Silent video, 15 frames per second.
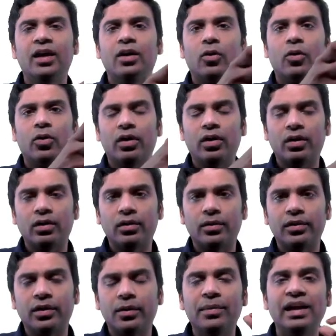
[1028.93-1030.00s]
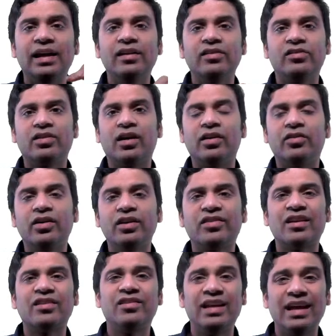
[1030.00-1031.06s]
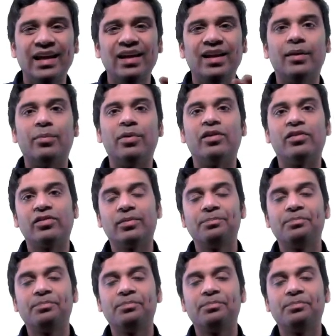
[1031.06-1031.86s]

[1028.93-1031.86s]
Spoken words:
or the Middle East countries as daily laborers.